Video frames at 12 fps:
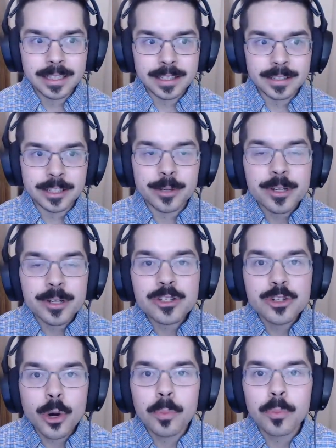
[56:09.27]
there is
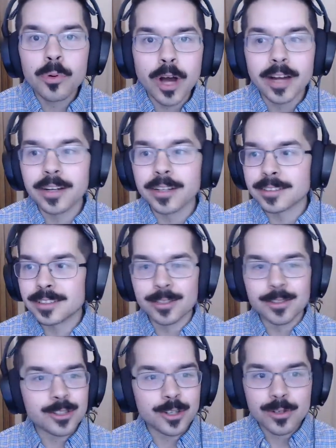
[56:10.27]
no product,
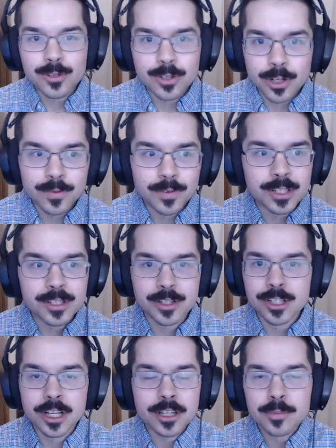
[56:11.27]
there is no service,
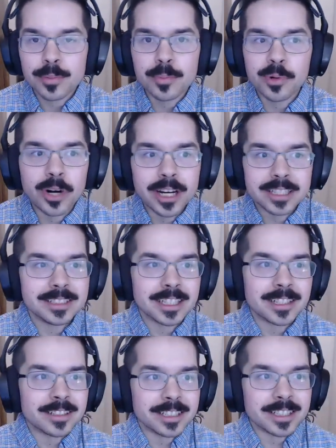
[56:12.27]
there's nothing
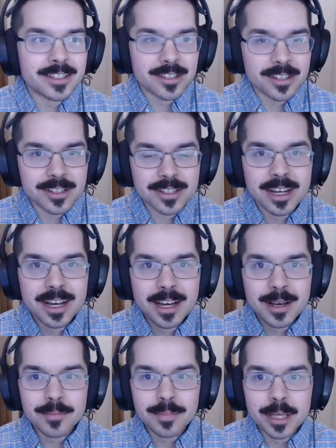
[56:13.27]
proprietary. It's just
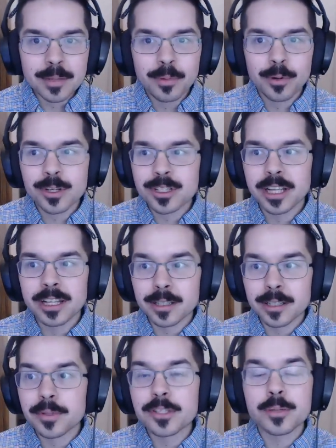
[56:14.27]
people are selling
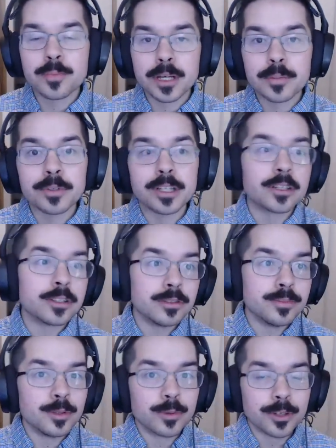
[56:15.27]
a piece of paper that
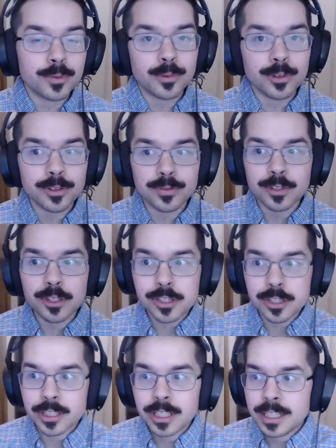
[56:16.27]
could be worth more in the
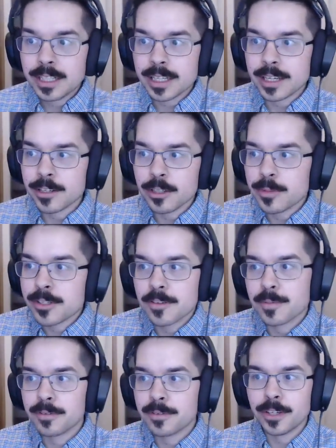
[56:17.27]
future, and humans
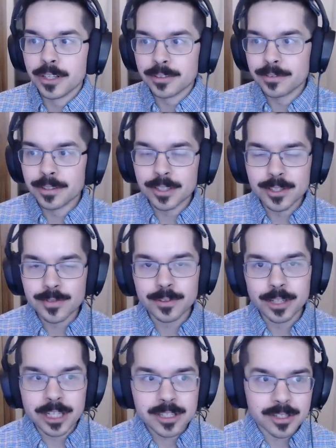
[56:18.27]
have been falling for this
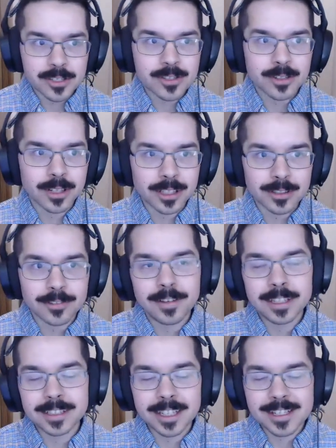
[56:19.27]
for ages. So like the
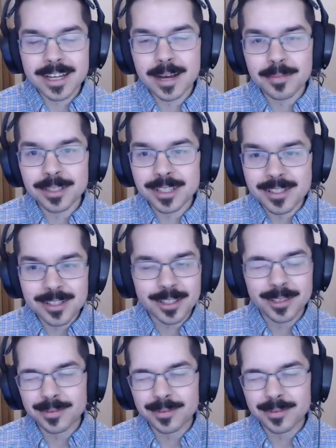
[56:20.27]
fact that it's happening still,